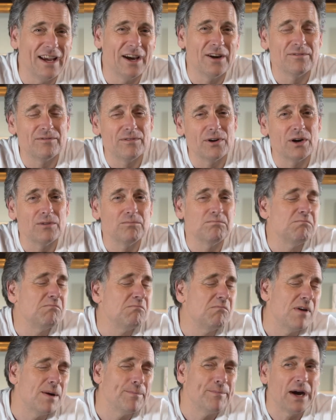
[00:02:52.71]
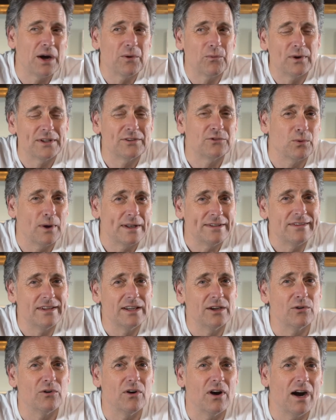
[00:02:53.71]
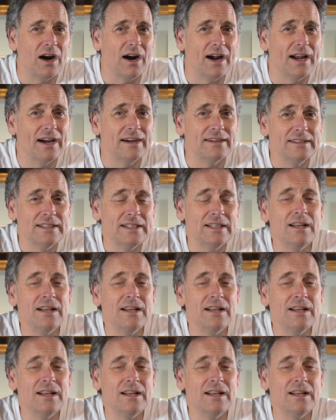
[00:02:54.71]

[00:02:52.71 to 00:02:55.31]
over about 120 or higher,